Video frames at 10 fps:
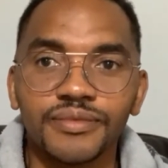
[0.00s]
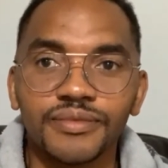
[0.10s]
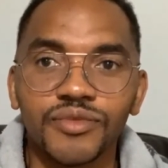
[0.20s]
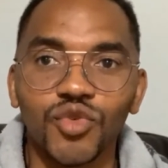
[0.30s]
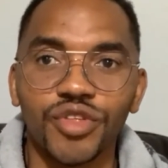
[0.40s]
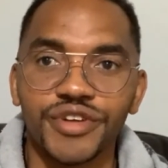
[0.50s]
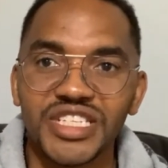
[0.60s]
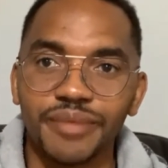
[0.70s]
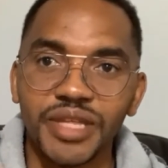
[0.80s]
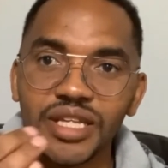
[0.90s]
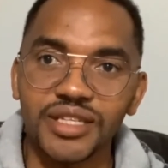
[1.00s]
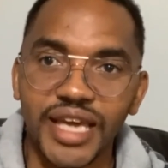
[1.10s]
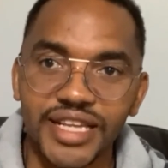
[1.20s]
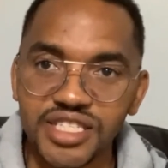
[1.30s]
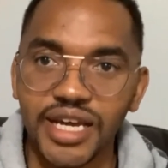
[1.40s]
So there is something that
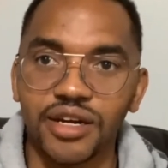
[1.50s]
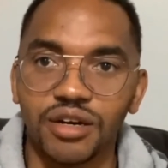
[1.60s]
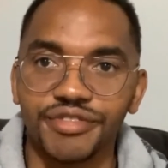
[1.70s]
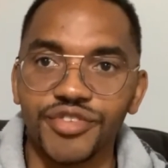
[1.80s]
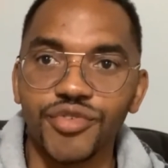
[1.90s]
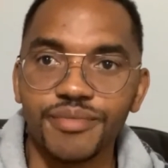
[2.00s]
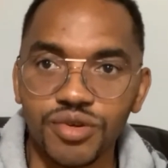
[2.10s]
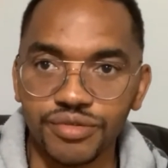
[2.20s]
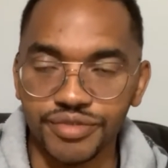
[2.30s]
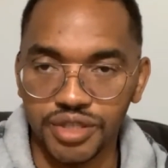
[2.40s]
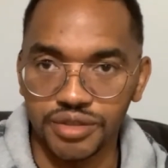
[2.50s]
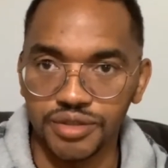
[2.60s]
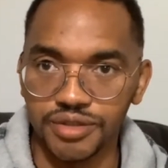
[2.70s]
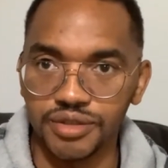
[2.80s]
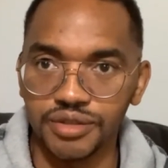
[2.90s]
gets cut off and removed.
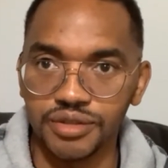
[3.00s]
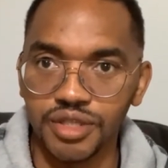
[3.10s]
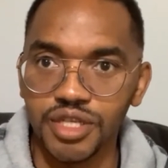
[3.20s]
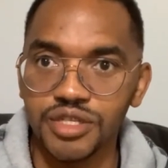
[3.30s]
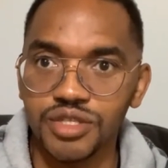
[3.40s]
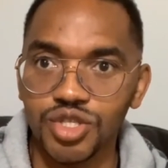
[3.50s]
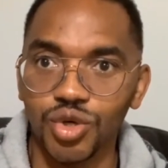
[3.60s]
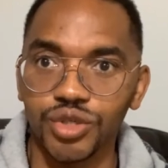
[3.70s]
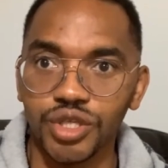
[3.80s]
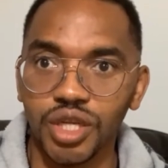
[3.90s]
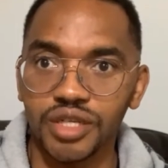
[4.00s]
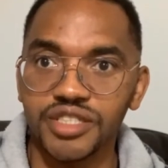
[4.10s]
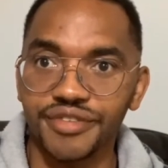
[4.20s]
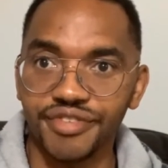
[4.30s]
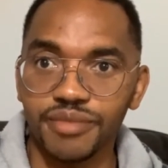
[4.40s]
So you look
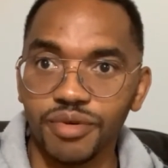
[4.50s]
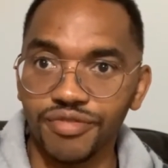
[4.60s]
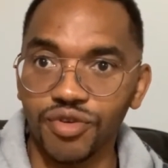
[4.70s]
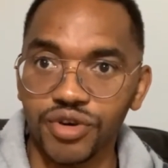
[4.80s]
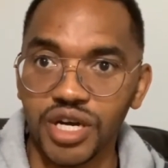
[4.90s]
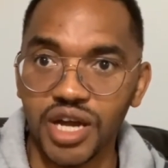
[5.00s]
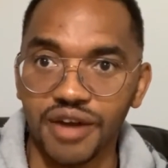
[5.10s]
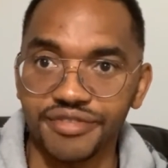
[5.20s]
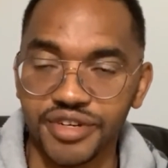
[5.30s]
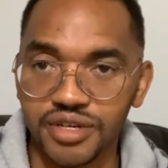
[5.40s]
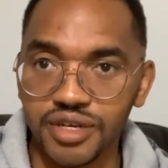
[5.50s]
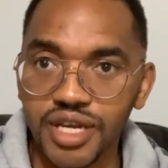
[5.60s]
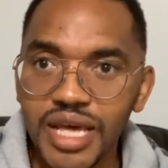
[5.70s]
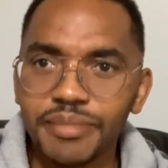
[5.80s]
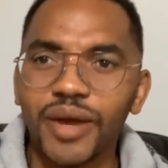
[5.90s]
different before and after.
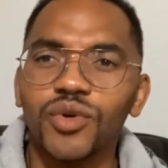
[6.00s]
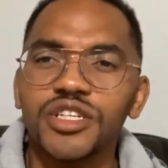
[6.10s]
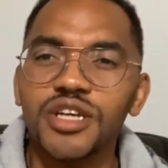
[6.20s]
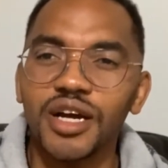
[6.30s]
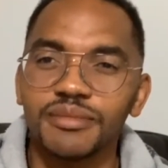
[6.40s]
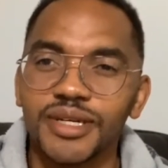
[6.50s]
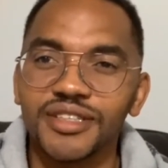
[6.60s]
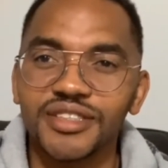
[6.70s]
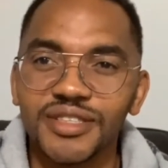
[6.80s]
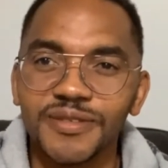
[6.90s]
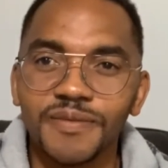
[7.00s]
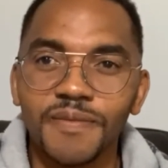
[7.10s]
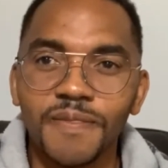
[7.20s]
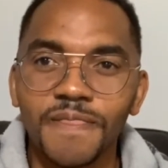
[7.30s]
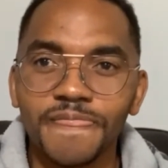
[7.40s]
But I want to talk about
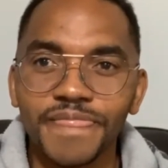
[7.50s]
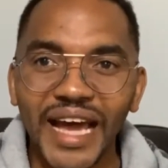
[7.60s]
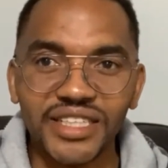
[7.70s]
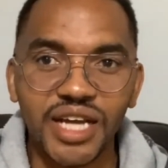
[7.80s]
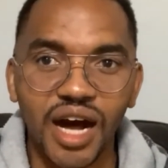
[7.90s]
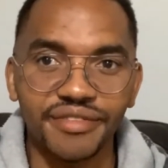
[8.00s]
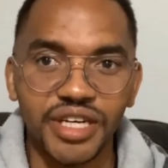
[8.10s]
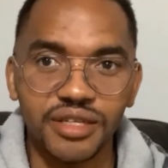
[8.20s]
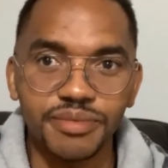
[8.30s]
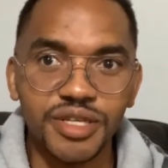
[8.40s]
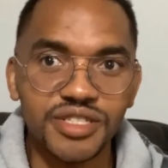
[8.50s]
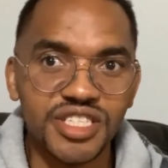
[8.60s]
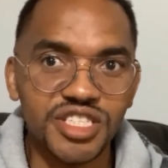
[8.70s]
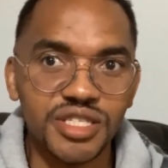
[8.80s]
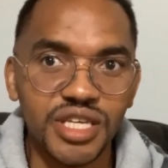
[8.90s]
that covenant because
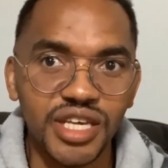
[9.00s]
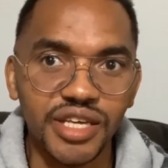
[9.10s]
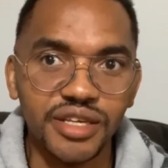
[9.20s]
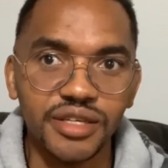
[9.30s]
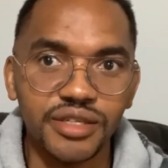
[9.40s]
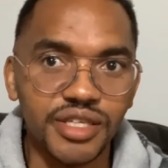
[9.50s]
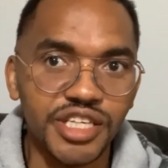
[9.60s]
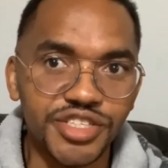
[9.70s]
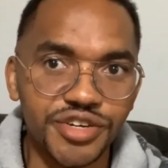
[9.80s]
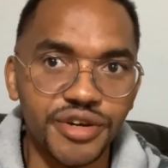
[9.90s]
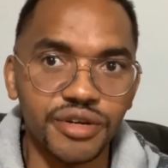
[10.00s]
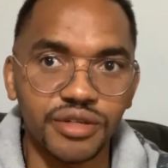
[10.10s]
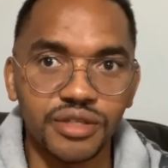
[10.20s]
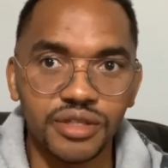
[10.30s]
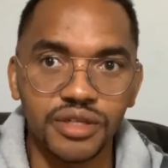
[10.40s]
it's eternal.
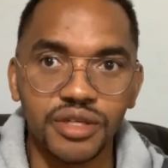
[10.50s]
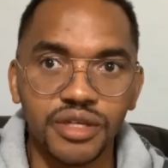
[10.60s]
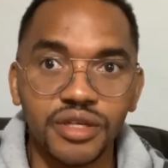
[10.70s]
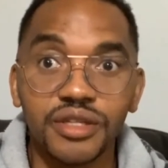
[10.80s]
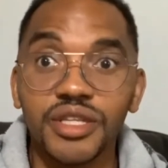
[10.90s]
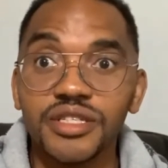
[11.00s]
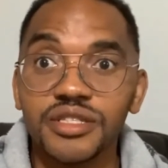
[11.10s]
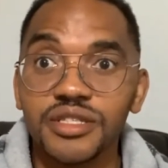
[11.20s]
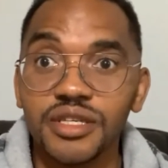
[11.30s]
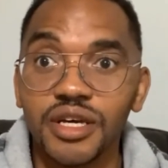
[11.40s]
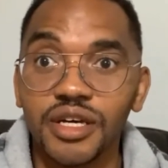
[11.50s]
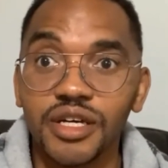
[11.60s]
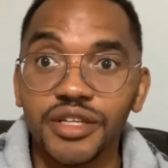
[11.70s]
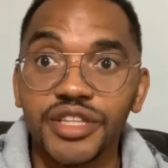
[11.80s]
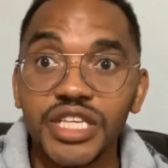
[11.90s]
This,
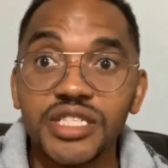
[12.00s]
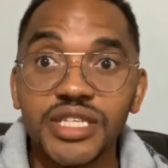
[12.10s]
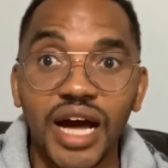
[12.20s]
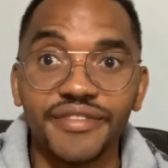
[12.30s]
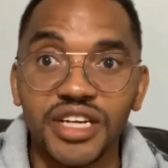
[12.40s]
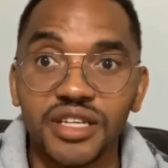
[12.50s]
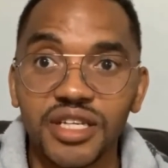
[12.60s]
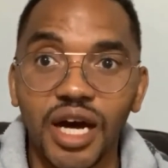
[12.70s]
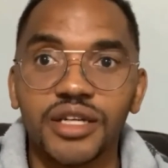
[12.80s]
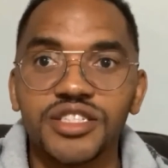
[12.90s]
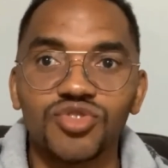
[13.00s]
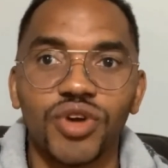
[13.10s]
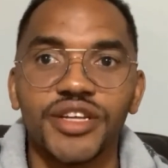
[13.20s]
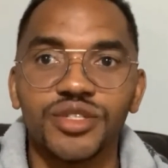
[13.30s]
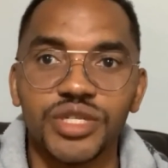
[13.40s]
uh, this covenant that God is
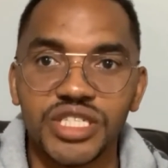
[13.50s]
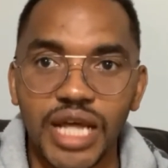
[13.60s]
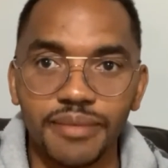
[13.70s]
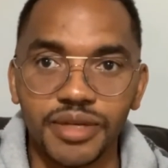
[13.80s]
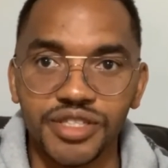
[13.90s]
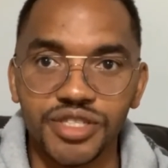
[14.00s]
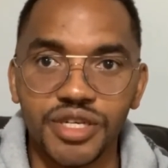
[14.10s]
trying to establish